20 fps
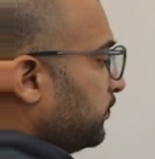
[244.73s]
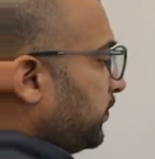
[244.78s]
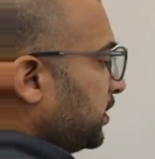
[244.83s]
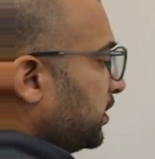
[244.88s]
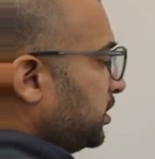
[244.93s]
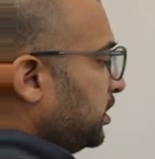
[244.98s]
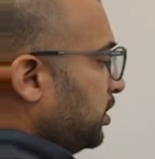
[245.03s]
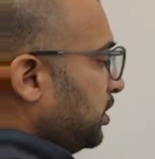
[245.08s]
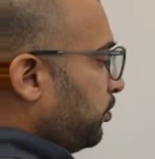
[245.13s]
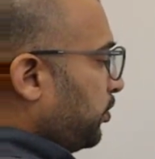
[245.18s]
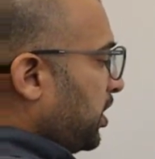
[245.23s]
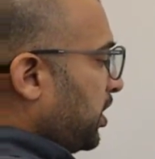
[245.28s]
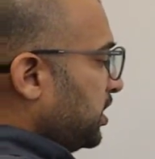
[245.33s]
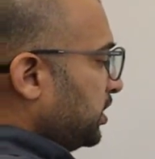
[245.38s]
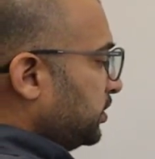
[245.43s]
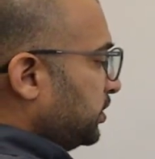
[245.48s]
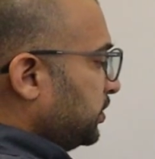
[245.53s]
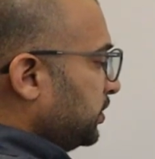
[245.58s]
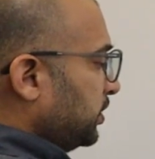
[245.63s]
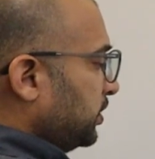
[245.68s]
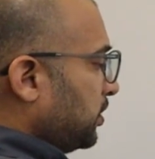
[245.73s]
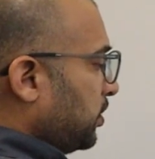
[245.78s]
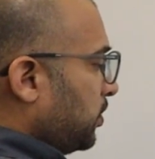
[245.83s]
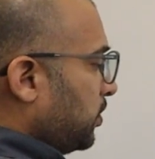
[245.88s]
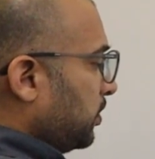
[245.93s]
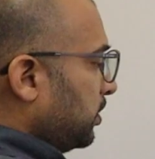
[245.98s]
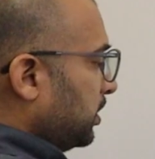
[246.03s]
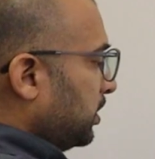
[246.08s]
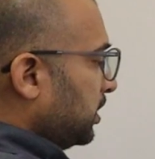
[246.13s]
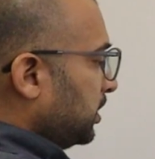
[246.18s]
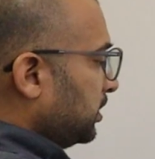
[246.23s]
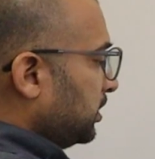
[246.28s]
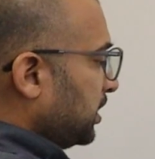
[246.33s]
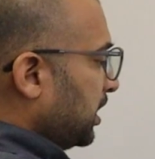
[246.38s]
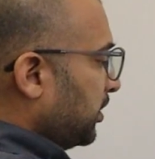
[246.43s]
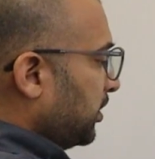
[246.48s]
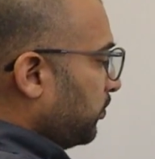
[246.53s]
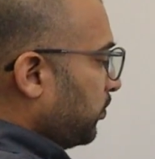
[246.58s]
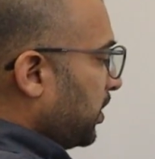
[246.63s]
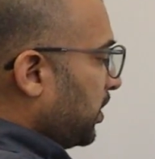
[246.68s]
firstly point 0,
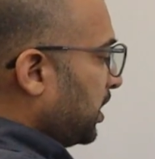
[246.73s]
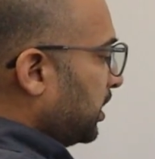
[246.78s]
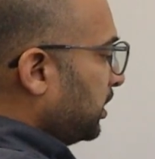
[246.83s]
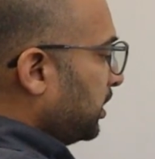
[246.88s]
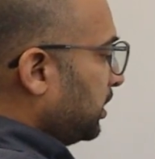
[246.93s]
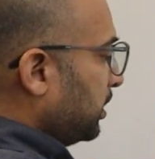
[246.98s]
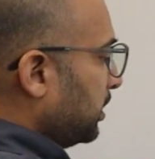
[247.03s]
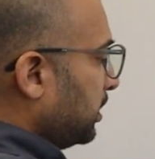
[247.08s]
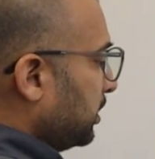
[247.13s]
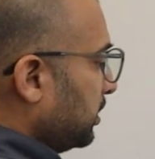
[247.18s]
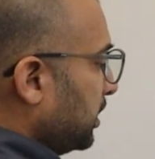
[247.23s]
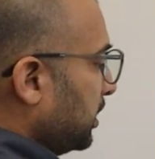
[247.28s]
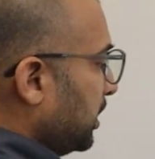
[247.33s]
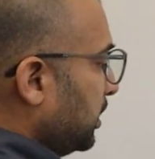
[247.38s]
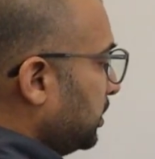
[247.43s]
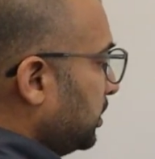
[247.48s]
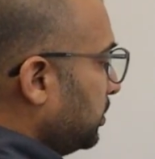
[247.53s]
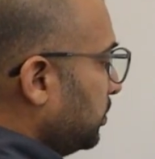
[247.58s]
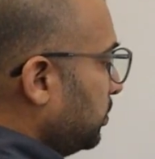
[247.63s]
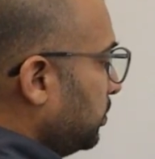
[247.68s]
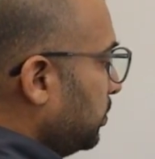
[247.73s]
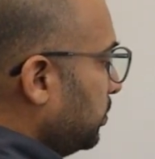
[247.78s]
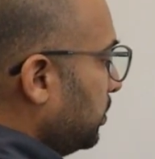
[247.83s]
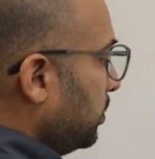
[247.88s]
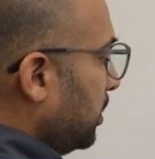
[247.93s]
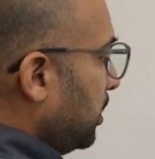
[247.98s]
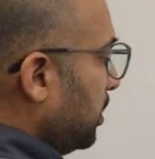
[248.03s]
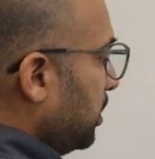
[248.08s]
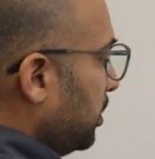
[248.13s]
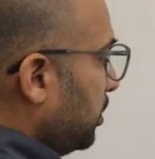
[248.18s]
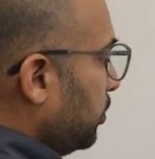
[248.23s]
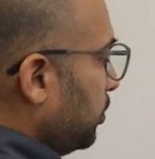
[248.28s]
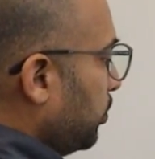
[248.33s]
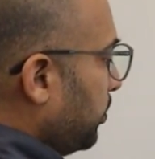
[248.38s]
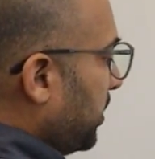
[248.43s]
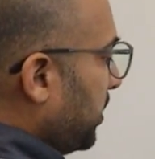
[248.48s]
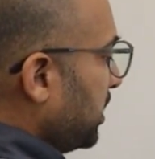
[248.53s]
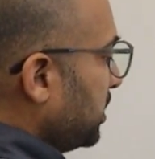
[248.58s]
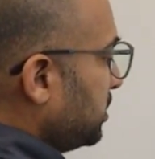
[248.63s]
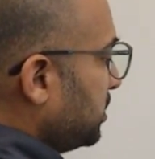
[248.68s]
then 1, then 2,
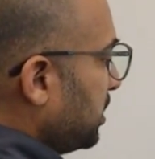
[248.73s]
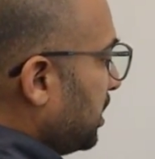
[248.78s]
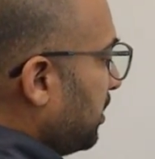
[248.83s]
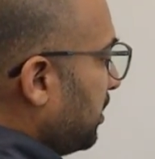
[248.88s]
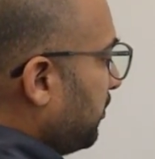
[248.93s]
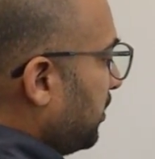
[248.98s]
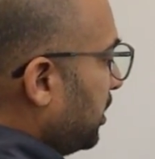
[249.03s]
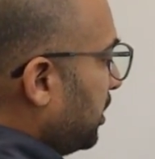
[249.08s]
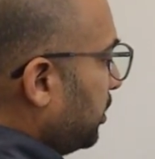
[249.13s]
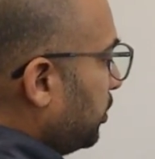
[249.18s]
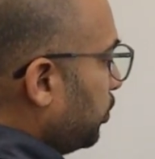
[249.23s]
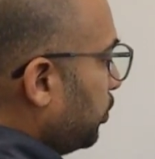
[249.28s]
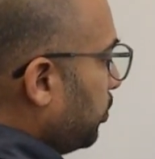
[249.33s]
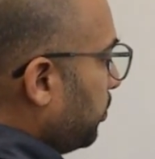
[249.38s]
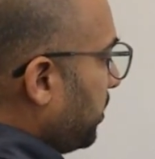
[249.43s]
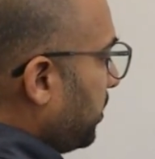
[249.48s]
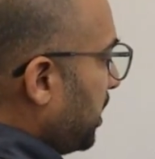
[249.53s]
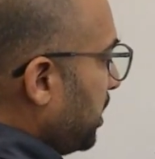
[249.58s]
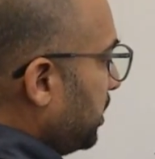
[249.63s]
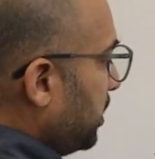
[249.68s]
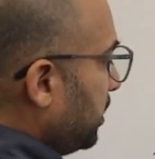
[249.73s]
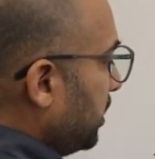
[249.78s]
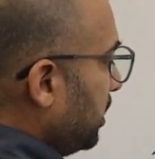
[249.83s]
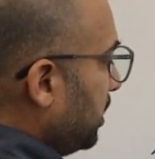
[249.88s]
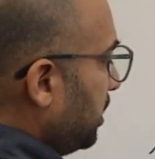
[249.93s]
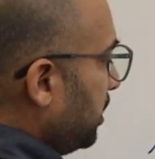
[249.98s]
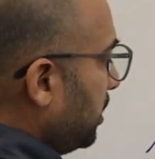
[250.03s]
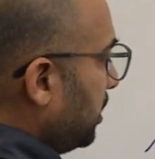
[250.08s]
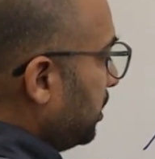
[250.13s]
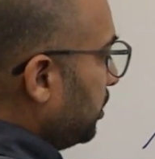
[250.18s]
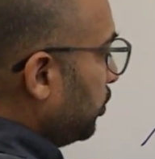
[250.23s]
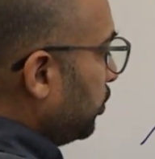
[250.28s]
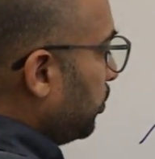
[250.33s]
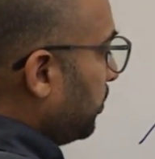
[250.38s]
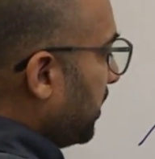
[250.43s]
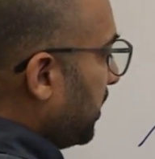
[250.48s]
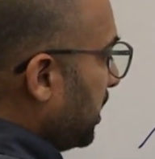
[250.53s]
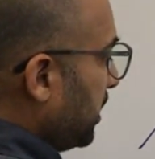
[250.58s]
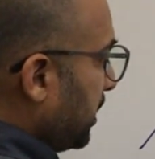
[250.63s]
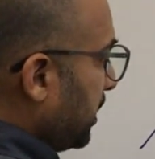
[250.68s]
2.7, 2.8,
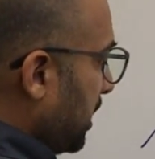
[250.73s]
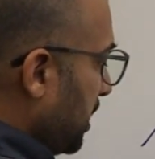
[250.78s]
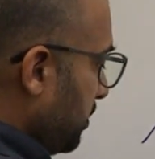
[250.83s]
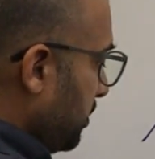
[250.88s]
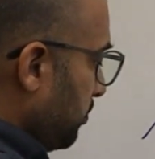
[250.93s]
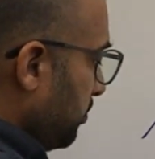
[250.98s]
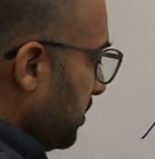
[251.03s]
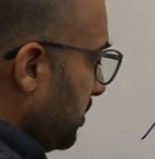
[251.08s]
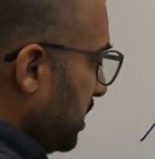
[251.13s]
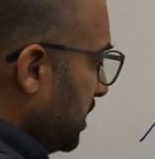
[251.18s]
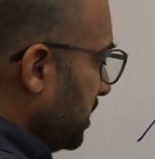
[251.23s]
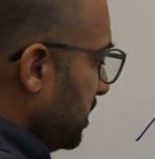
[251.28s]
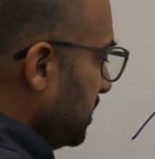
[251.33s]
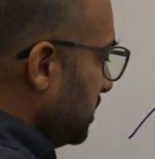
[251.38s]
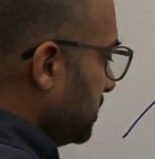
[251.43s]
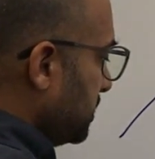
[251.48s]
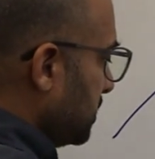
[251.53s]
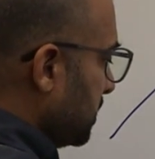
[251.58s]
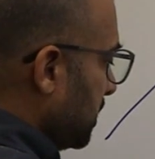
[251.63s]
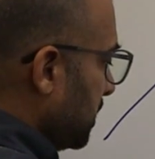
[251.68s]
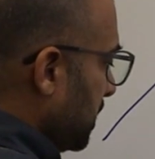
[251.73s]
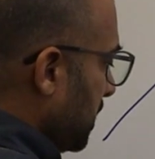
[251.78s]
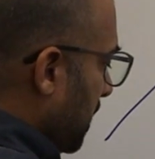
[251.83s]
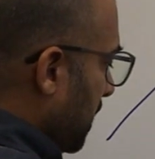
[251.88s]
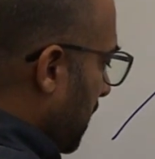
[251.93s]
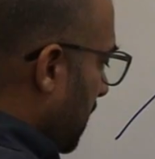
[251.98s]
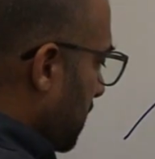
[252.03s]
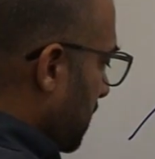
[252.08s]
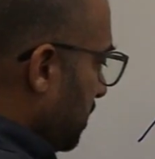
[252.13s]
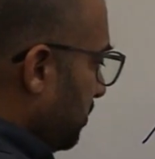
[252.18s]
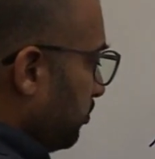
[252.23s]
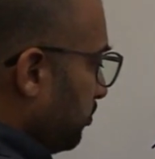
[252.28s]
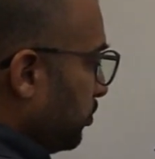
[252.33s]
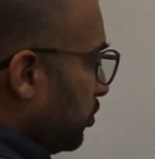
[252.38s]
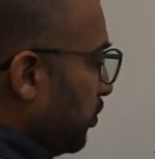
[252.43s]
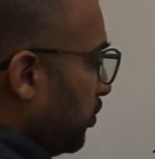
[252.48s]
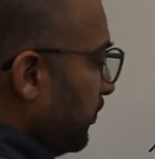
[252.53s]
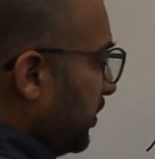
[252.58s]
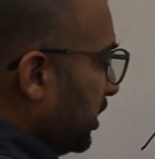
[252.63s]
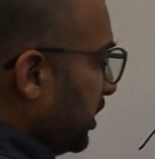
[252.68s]
2.9, means I am
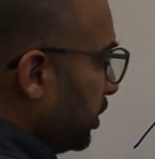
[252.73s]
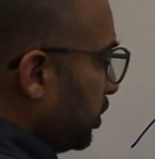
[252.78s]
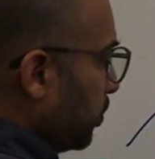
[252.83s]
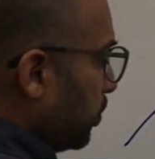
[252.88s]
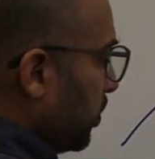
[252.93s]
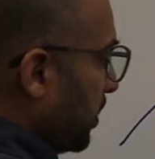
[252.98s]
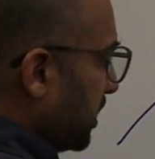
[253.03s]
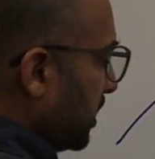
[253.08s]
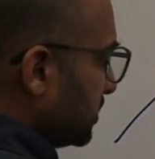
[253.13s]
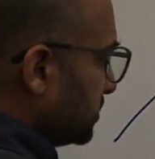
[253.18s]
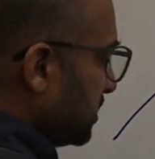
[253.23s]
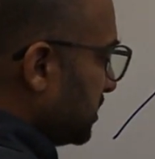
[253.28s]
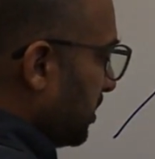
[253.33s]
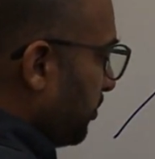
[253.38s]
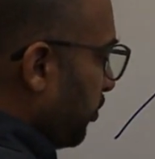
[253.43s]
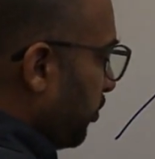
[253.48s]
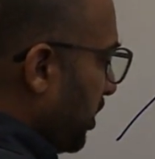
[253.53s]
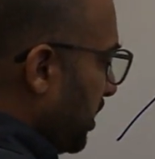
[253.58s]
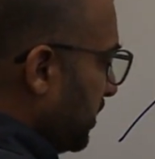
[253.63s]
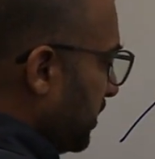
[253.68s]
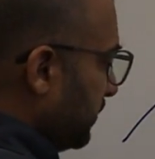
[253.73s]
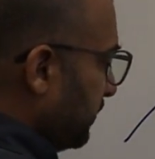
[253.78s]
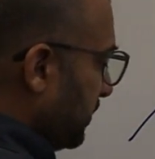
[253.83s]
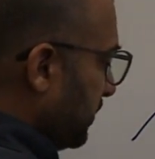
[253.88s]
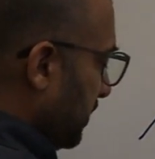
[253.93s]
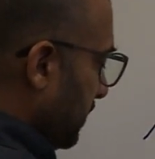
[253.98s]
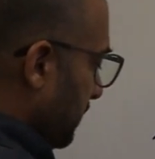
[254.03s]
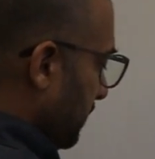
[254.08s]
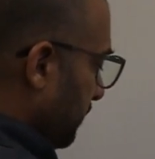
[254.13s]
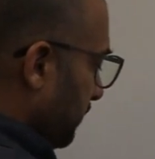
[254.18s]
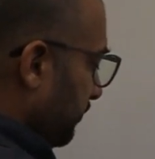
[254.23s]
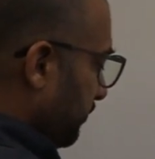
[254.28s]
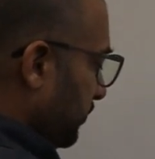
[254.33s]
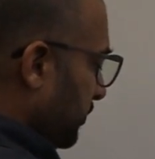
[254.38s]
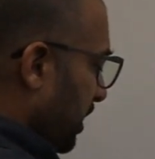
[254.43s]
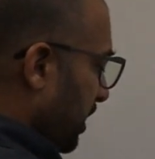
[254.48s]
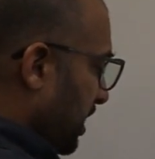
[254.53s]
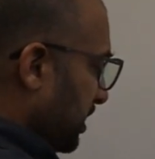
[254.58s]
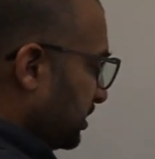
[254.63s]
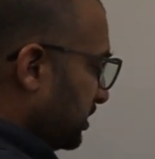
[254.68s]
moving towards the point 3.
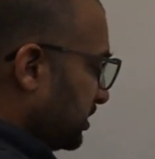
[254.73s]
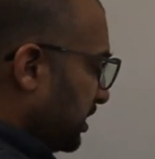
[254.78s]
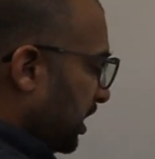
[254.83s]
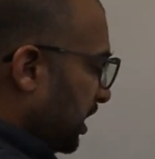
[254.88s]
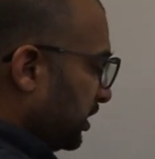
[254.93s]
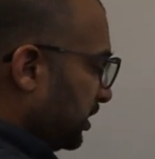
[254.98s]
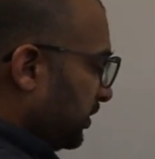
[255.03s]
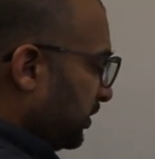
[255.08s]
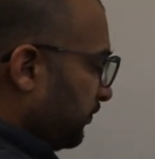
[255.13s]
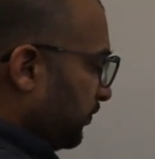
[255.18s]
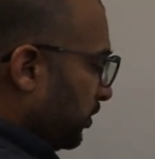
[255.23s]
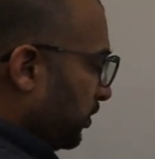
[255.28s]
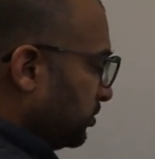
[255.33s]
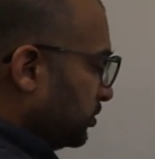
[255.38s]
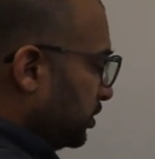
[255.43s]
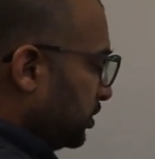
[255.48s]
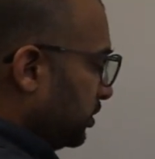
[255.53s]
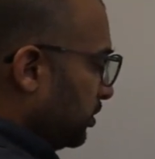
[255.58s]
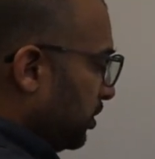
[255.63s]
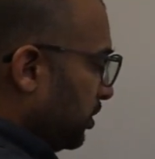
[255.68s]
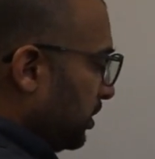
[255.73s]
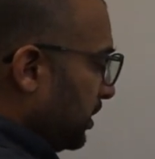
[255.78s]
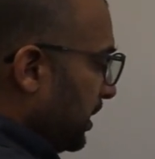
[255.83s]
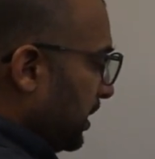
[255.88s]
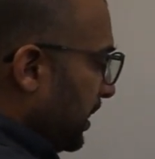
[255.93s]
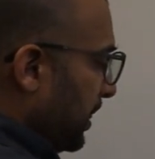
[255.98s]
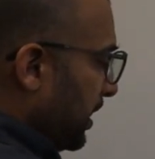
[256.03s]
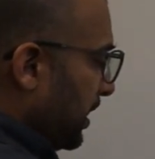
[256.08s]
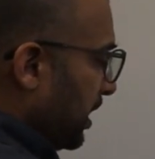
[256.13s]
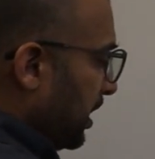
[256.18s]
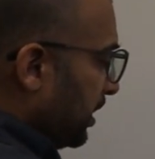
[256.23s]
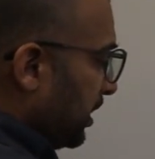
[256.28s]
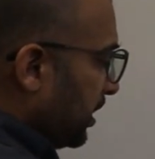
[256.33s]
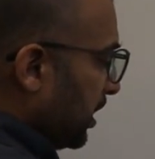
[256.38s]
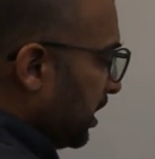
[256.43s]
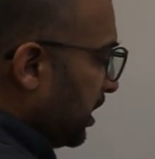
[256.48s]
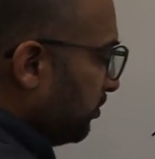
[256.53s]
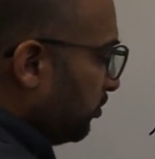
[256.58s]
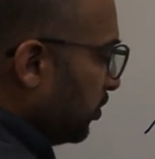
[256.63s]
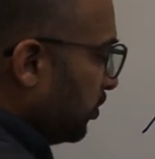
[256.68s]
I started from 0 and
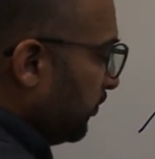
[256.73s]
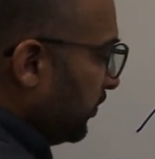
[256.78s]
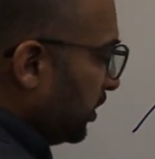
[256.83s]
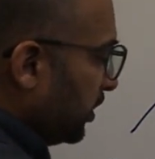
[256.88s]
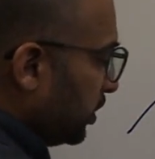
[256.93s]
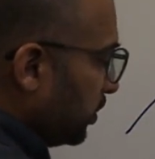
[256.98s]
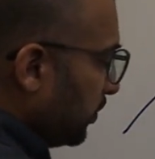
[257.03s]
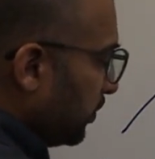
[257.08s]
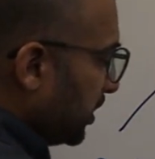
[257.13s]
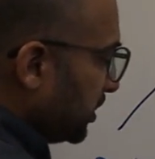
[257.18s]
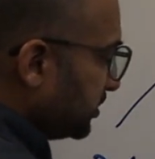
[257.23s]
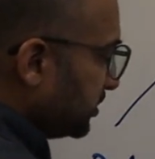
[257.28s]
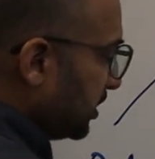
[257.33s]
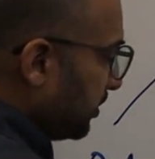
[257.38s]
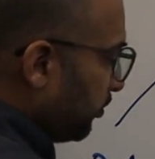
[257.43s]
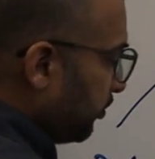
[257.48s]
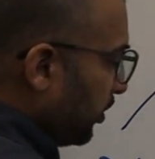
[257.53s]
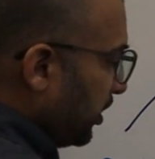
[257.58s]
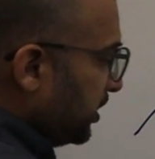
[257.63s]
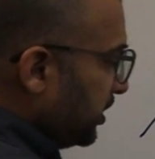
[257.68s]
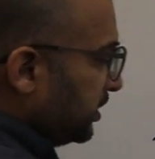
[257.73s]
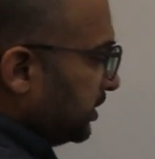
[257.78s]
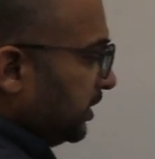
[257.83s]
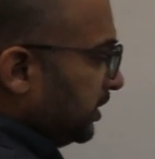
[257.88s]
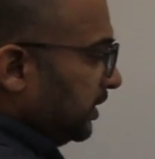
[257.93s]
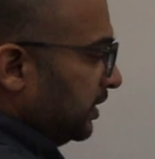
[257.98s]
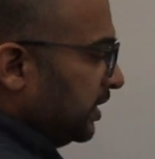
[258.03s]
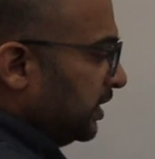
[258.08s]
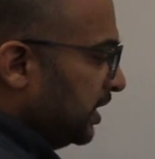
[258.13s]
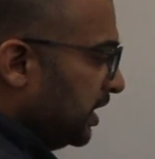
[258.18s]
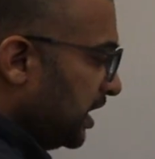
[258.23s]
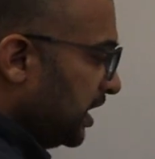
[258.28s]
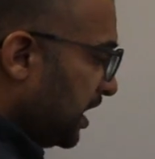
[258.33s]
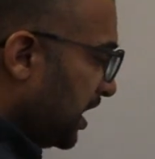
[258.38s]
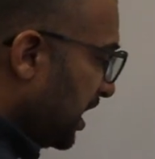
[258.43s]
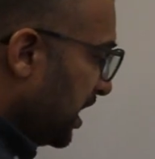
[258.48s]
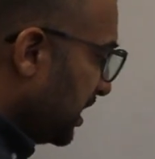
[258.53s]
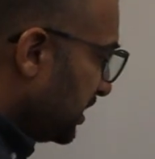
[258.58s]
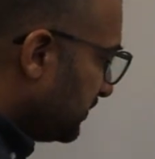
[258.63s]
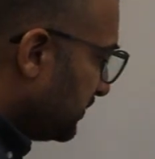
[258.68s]
I am moving towards the point 3.
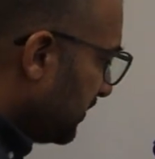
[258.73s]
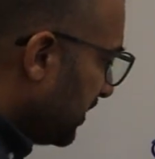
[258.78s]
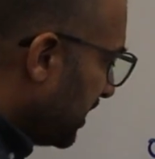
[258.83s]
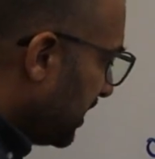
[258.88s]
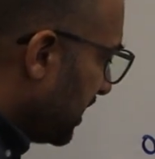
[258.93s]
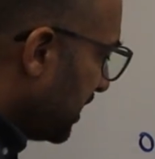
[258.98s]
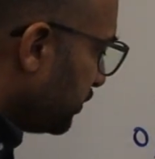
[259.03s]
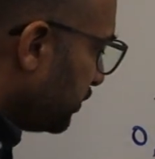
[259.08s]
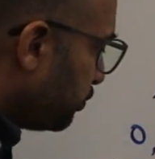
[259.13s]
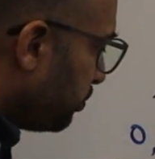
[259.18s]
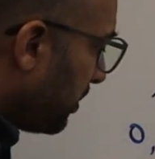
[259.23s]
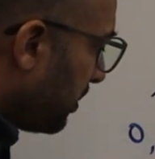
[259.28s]
As well as